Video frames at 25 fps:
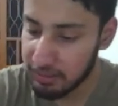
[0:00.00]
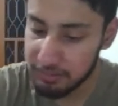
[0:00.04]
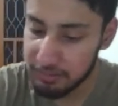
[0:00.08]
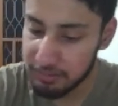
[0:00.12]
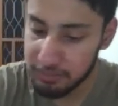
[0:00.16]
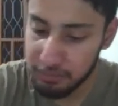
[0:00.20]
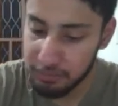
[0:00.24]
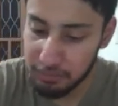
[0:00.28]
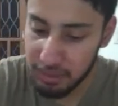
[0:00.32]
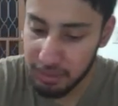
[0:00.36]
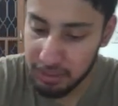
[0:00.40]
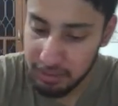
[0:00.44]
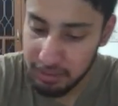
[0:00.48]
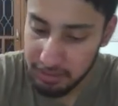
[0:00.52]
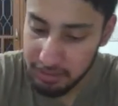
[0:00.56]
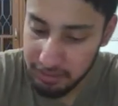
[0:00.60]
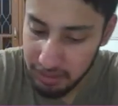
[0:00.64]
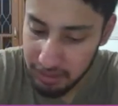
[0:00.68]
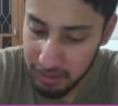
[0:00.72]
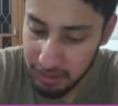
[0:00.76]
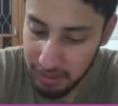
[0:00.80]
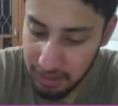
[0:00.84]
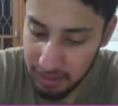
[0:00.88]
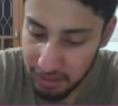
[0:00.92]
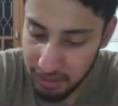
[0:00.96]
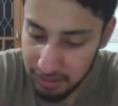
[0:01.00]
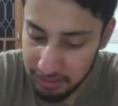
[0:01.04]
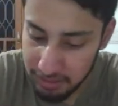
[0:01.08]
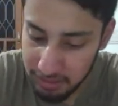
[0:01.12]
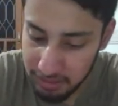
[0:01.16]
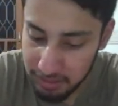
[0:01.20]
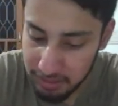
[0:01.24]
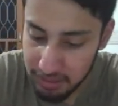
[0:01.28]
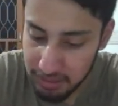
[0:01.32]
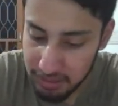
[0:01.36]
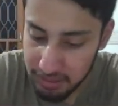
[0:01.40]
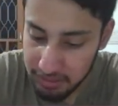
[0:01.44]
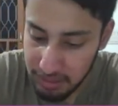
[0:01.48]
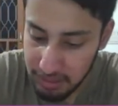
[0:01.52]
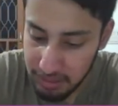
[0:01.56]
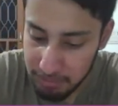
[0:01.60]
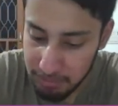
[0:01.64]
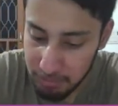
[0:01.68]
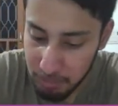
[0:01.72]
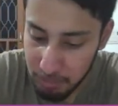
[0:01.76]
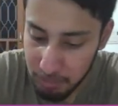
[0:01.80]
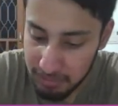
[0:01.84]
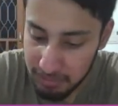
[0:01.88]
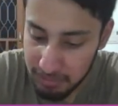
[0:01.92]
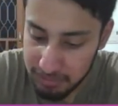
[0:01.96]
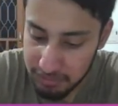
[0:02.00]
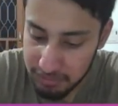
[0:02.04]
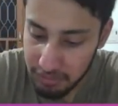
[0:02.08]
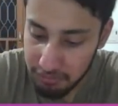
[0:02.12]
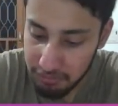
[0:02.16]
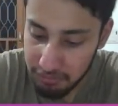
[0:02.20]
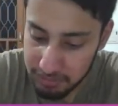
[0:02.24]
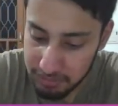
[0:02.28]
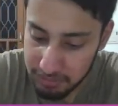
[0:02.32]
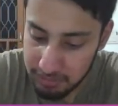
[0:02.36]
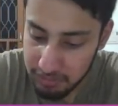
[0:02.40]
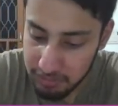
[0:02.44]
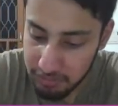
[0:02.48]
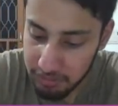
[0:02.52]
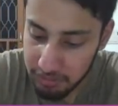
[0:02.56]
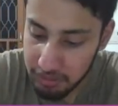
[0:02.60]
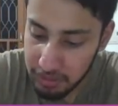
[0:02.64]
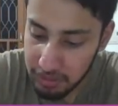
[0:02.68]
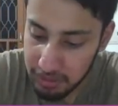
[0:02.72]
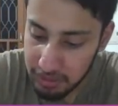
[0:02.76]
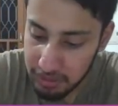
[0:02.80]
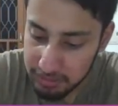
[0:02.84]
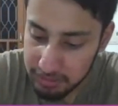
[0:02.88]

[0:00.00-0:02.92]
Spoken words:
go ahead, and time complexity of x equal to